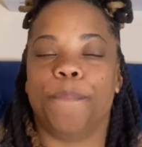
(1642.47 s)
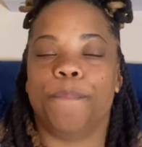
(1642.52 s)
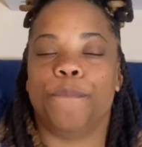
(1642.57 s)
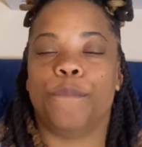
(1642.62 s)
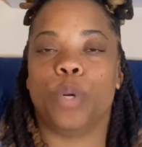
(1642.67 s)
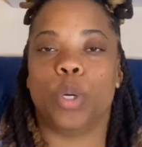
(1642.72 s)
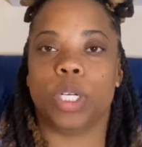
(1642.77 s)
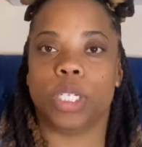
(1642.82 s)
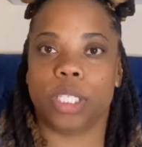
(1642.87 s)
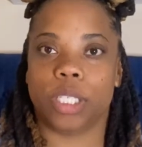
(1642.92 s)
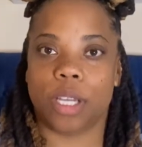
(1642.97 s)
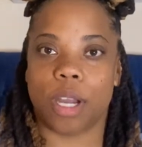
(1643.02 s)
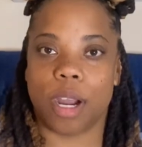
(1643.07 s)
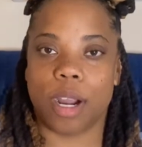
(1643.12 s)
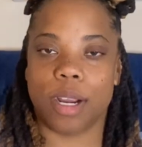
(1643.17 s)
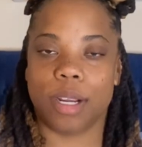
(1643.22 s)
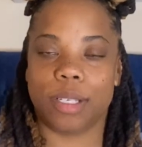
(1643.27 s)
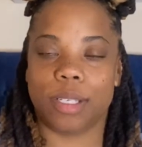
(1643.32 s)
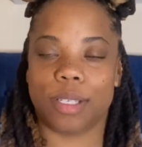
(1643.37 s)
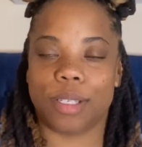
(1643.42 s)
4
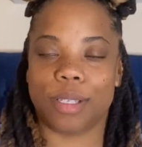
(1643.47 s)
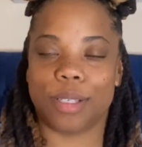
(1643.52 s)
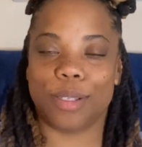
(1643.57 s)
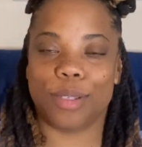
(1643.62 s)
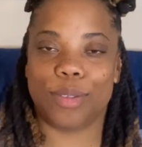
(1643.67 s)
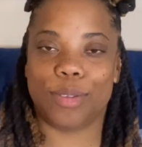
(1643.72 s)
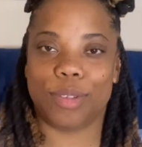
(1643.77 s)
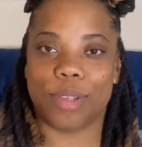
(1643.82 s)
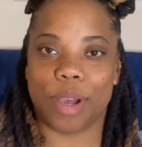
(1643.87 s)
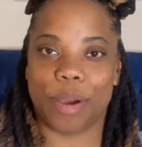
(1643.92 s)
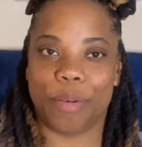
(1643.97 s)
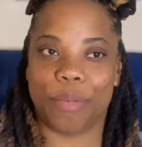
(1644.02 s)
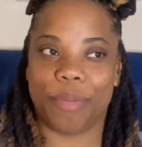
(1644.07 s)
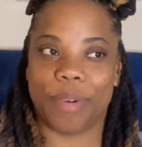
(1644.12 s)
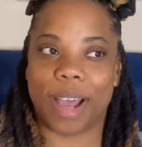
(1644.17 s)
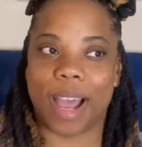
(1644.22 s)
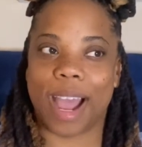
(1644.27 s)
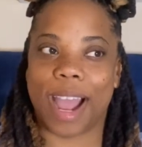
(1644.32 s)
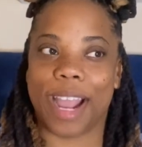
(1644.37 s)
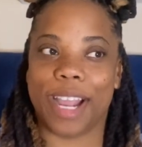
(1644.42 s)
stars, so
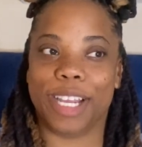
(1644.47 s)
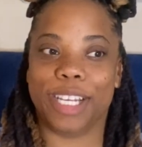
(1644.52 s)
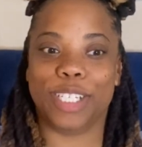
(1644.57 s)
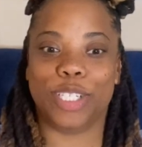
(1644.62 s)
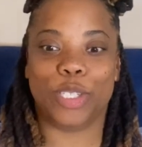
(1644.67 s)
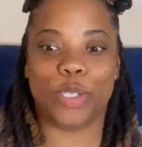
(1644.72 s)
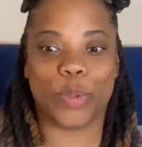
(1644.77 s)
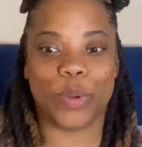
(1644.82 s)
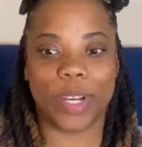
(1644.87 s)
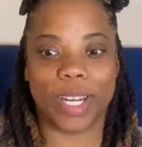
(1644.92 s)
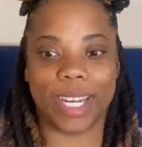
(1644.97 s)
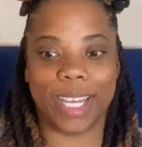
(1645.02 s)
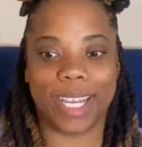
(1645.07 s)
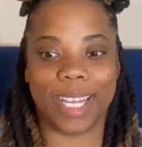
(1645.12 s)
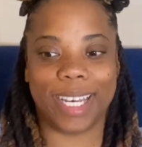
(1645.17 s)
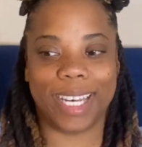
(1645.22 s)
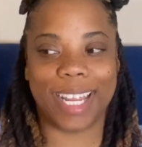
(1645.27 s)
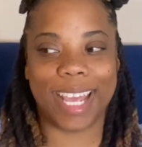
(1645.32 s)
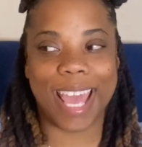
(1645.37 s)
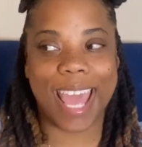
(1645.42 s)
I enjoyed
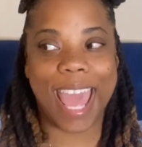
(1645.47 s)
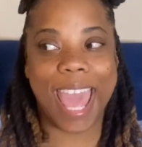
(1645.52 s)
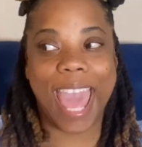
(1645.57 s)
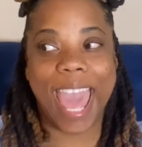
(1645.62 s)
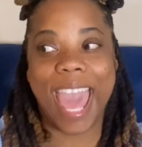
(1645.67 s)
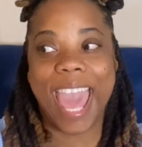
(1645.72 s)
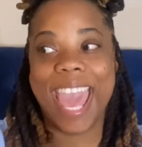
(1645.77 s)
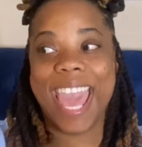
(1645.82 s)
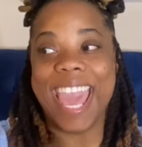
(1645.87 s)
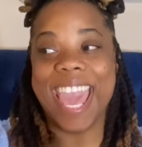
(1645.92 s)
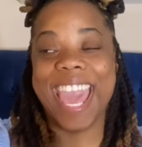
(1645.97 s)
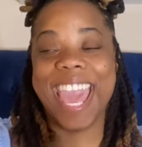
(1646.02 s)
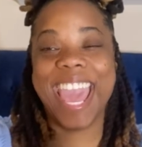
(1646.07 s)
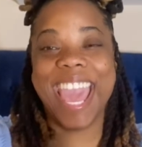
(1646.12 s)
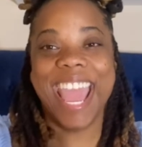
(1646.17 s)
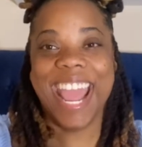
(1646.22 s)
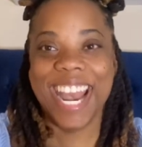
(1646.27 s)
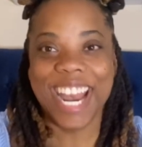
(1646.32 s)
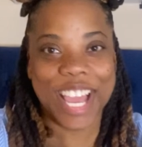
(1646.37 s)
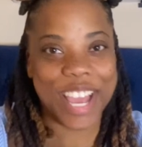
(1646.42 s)
it.
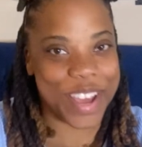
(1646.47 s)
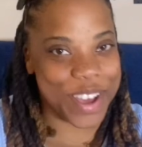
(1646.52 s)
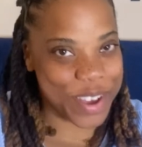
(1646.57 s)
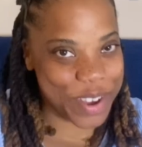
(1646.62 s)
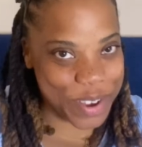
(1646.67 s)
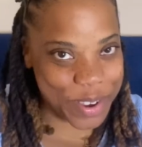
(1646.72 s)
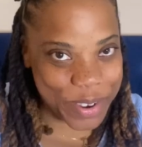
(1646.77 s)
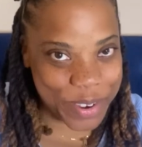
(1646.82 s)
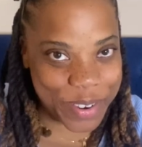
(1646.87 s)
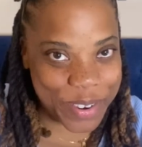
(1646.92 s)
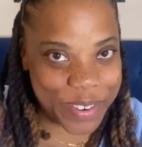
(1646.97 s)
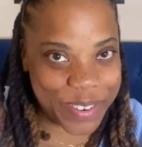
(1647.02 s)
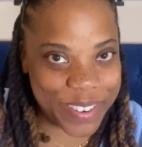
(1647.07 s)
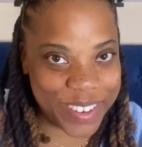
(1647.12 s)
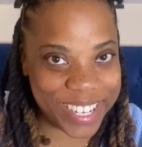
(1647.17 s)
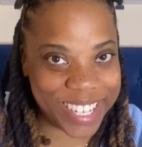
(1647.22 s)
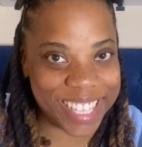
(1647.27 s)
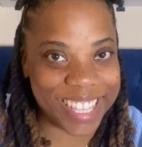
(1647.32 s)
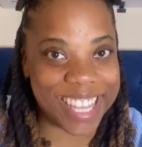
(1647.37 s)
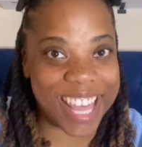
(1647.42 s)

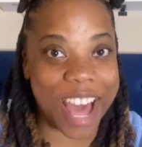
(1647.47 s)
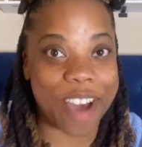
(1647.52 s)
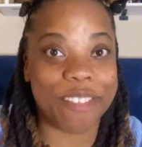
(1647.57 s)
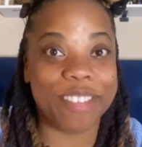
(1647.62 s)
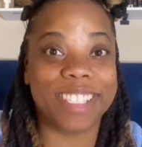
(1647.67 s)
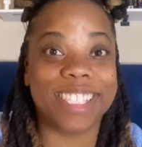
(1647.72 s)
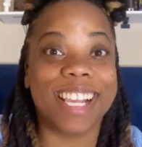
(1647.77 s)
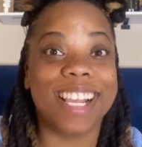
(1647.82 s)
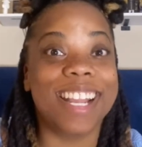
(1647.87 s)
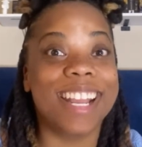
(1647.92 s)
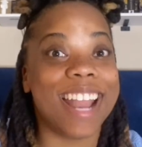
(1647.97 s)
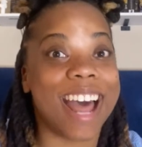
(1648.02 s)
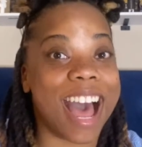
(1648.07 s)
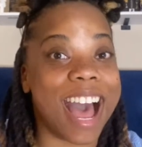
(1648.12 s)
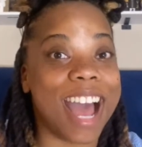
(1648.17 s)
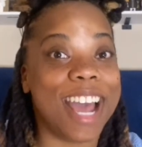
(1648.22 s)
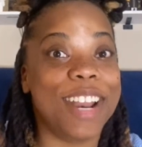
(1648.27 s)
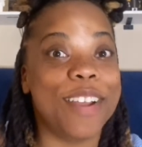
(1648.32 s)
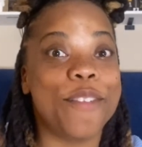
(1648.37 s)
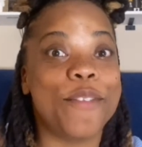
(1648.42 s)
Anywho, that was a
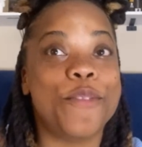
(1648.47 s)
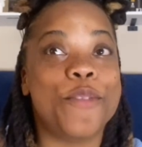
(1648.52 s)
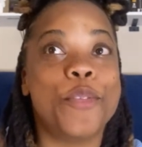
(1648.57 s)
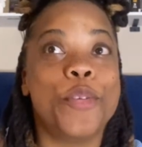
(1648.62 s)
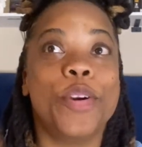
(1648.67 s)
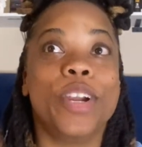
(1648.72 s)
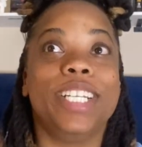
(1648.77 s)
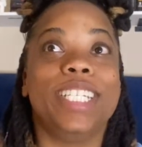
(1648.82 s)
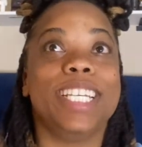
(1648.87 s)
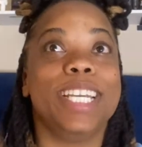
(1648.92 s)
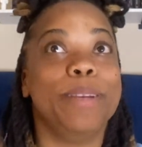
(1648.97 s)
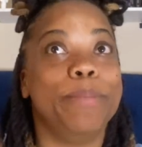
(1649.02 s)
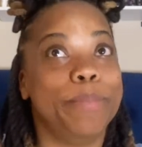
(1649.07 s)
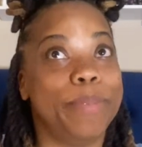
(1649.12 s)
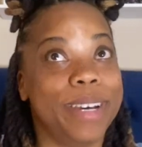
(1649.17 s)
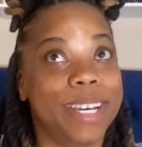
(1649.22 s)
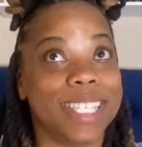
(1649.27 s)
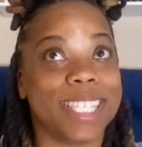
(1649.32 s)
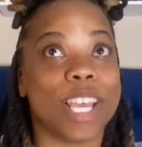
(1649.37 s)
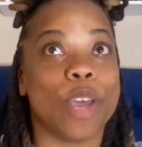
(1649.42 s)
lot. 14
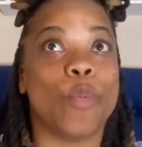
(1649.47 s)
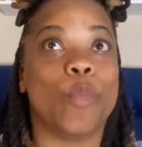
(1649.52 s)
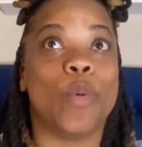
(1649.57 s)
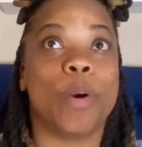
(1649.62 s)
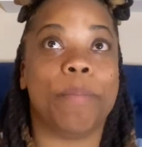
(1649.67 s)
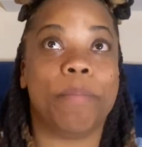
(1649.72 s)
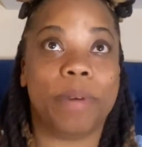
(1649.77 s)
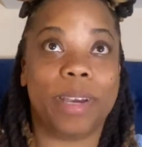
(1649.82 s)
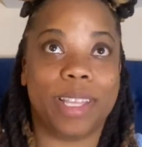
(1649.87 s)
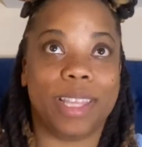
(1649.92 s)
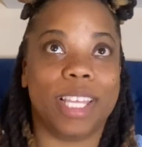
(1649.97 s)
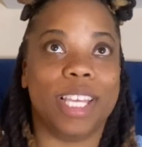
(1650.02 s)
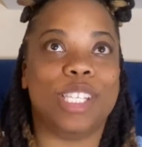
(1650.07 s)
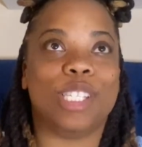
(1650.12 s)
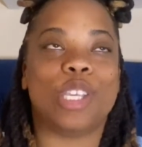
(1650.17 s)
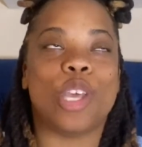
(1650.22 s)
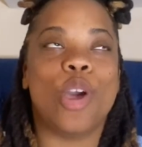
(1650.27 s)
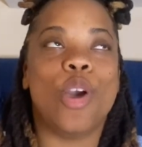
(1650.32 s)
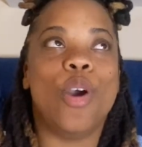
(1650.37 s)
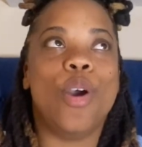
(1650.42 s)
books in 1 month
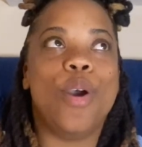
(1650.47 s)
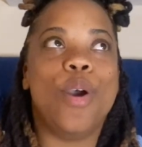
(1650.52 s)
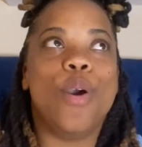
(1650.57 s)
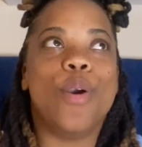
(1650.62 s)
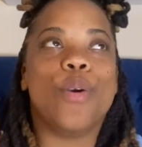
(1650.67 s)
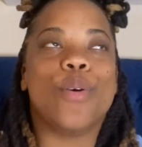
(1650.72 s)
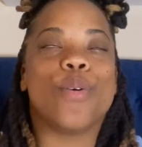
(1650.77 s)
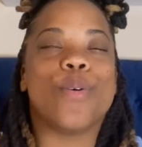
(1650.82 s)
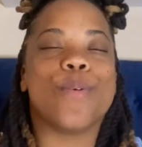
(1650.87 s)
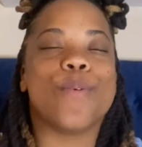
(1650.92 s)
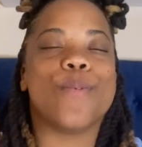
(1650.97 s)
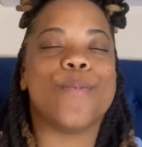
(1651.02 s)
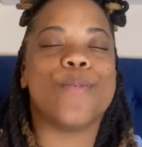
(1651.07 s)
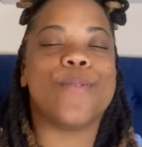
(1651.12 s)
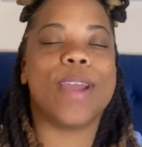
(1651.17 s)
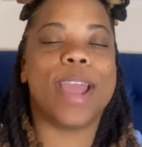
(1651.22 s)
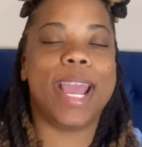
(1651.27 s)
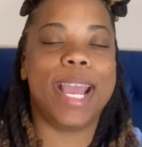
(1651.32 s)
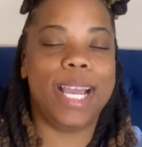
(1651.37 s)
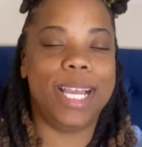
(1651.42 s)
is
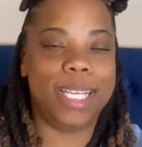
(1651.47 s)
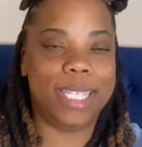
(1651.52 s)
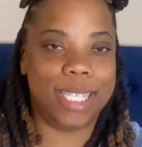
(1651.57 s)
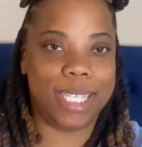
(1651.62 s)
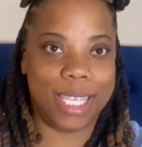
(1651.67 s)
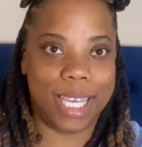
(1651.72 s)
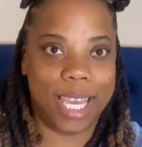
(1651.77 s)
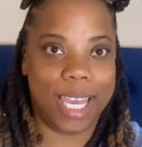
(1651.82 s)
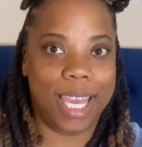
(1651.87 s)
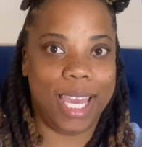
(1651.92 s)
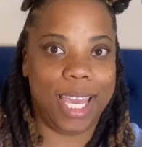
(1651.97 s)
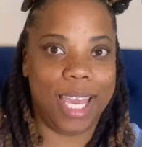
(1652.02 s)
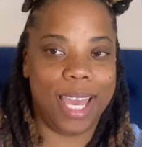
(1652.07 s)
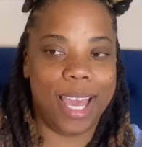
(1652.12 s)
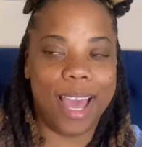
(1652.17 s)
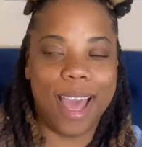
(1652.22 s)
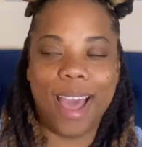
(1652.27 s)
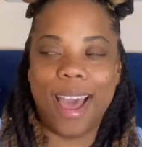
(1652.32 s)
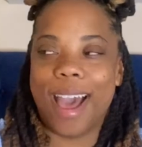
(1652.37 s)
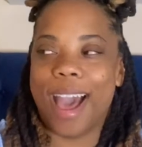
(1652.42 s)
crazy.
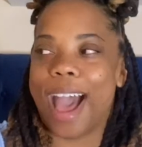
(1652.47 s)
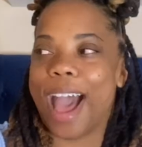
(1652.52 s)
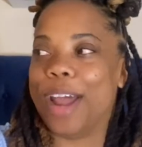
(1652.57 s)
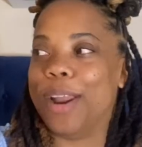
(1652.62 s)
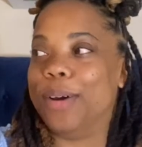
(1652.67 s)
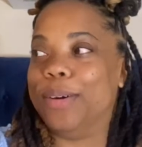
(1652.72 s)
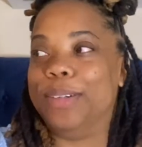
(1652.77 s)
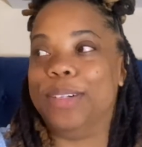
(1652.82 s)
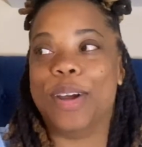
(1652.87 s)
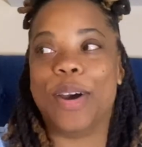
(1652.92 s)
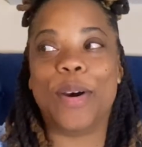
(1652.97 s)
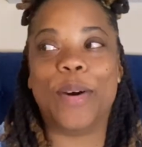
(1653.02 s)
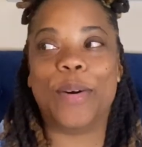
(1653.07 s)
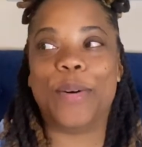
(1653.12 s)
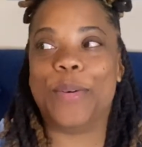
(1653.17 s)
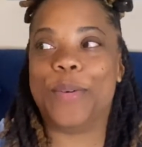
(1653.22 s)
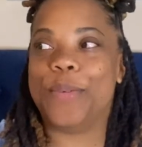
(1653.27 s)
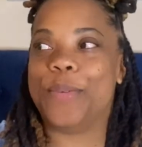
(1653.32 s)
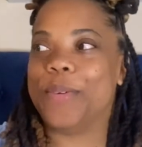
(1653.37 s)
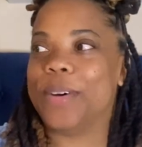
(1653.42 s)
I don't
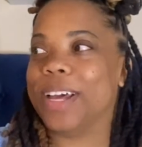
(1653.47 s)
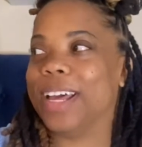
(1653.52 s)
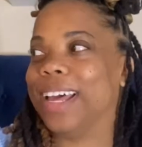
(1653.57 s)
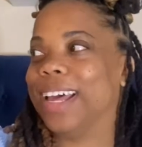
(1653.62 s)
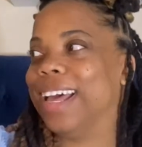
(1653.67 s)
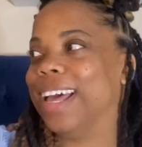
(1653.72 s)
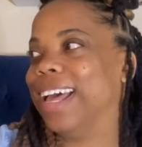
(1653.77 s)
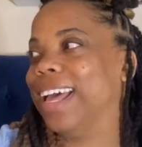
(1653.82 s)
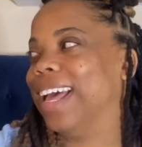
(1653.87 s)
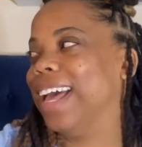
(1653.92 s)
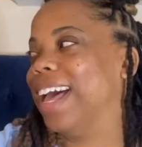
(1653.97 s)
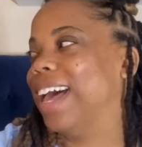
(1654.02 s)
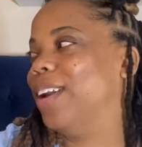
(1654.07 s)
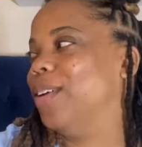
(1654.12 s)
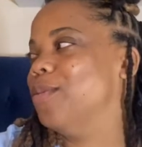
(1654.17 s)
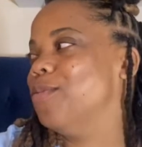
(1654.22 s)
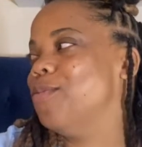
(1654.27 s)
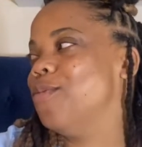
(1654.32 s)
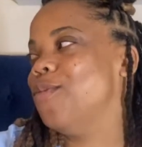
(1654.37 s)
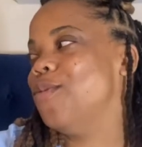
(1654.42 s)
know
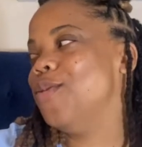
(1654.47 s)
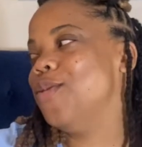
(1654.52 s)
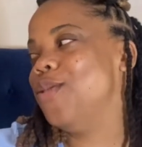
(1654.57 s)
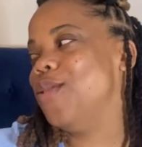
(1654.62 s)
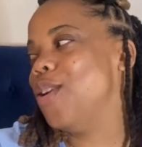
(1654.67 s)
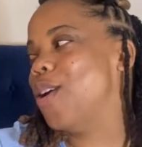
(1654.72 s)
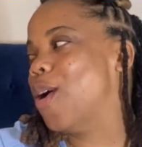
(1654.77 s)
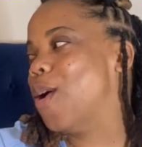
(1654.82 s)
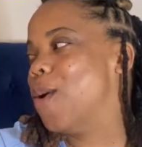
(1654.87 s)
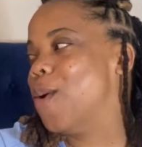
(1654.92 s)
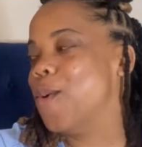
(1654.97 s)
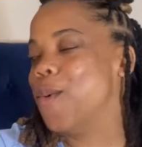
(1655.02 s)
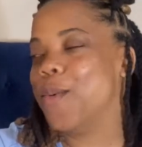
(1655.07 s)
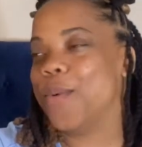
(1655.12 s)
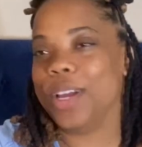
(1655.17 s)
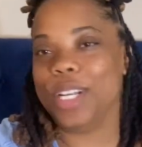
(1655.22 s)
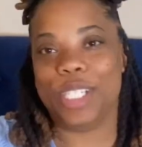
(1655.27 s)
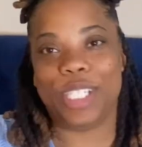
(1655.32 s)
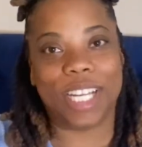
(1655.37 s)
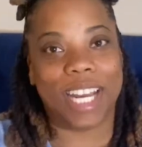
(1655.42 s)

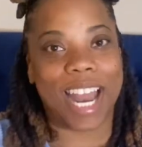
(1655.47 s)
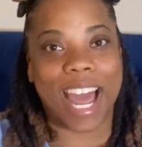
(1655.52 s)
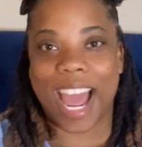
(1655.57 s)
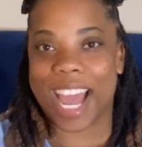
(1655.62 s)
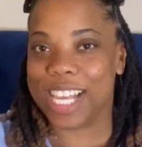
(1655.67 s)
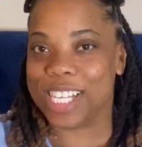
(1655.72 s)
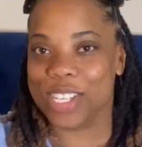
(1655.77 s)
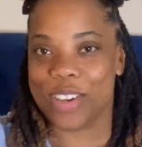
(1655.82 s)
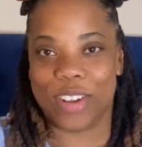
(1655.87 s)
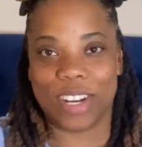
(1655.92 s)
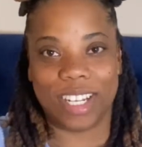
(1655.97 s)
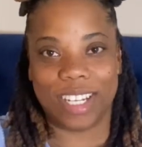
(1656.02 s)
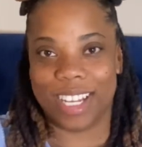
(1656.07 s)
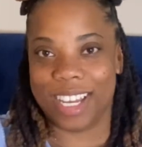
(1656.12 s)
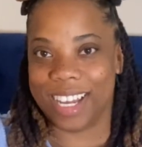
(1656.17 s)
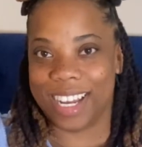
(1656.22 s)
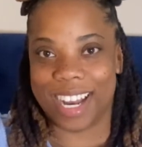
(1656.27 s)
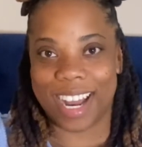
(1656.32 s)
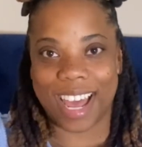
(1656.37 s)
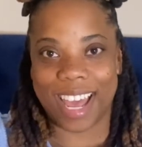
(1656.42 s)
what July is gonna
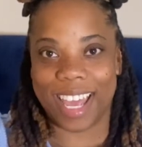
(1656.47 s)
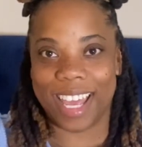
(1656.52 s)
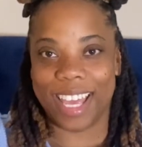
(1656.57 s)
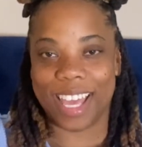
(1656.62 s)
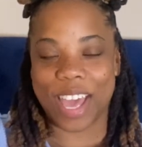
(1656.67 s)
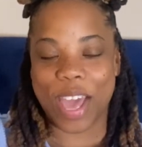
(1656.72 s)
look like,